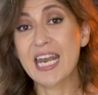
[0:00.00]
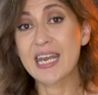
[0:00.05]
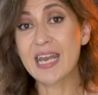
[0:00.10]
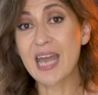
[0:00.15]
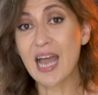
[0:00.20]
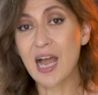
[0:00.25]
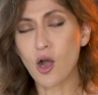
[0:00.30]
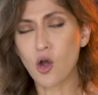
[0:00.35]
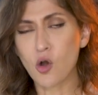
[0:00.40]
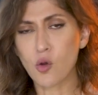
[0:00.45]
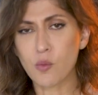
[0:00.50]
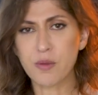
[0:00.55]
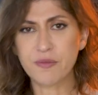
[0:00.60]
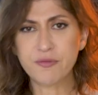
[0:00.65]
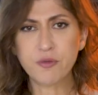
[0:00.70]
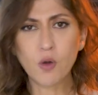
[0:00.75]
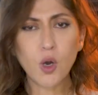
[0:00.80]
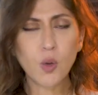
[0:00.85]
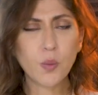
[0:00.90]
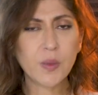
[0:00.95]
Now,
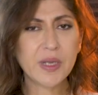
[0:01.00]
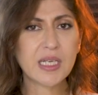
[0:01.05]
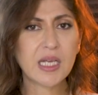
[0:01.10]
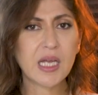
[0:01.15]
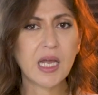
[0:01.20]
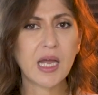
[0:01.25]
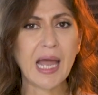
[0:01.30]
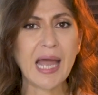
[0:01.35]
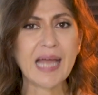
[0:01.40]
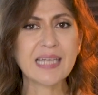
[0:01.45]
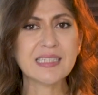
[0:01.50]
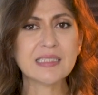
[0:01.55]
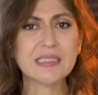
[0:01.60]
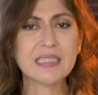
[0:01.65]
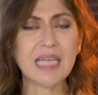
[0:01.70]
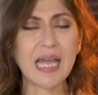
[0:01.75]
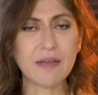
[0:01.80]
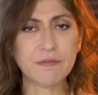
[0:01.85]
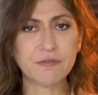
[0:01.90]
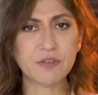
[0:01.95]
before we
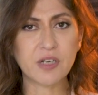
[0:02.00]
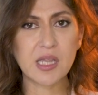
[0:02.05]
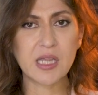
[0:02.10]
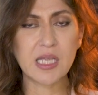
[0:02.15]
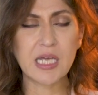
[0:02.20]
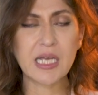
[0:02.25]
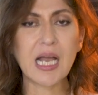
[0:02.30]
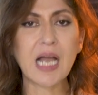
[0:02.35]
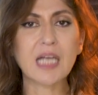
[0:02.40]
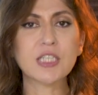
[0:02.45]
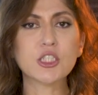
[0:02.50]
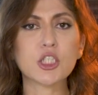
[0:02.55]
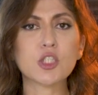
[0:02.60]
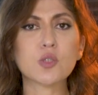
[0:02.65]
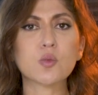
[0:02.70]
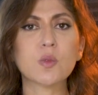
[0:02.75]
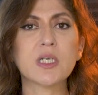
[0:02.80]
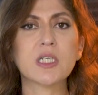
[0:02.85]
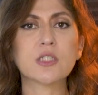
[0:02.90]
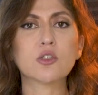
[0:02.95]
end everything, I just
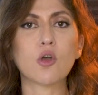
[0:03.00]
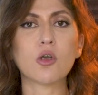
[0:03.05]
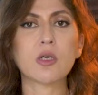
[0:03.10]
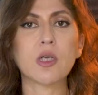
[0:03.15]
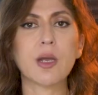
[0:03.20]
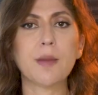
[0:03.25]
want to talk